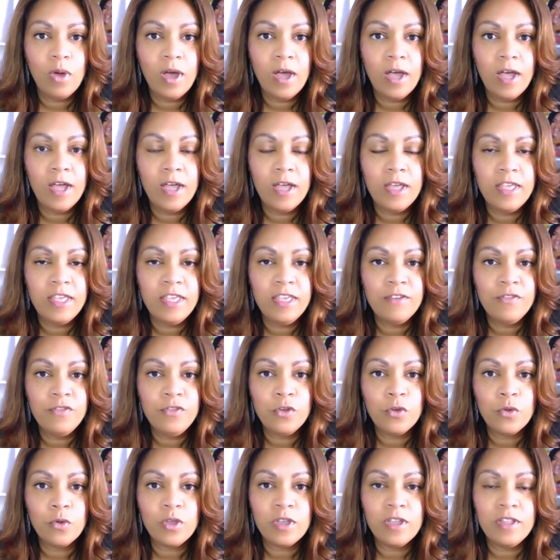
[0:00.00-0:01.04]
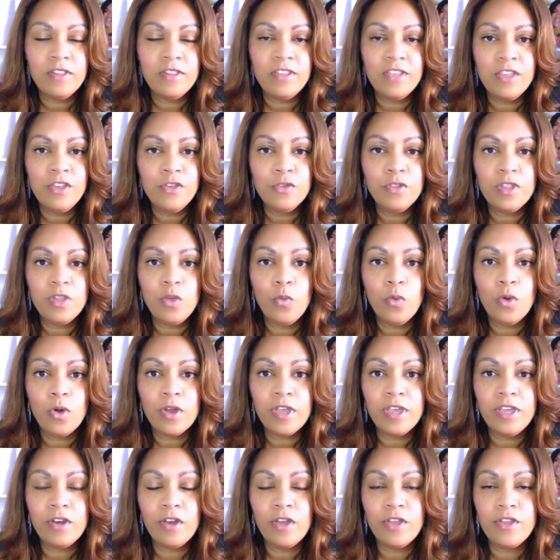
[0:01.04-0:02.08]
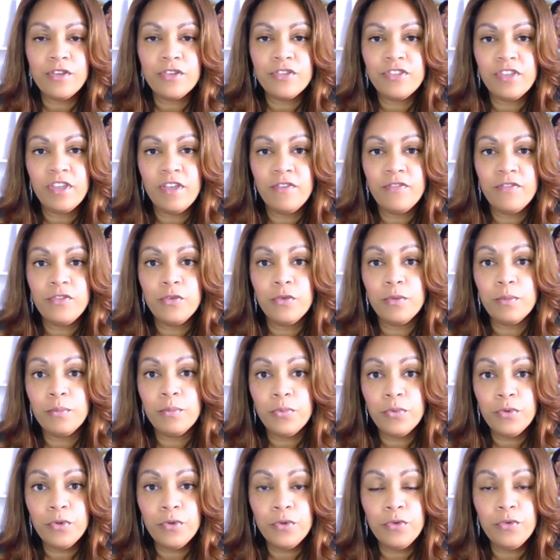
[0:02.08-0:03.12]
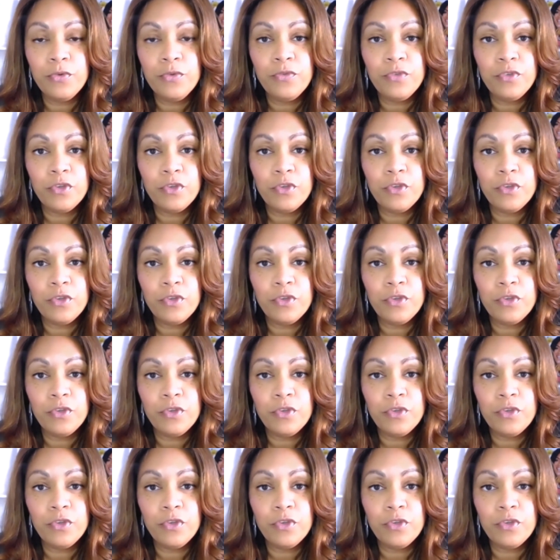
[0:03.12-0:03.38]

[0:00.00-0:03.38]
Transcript: uh, if you're continually working on yourself to improve,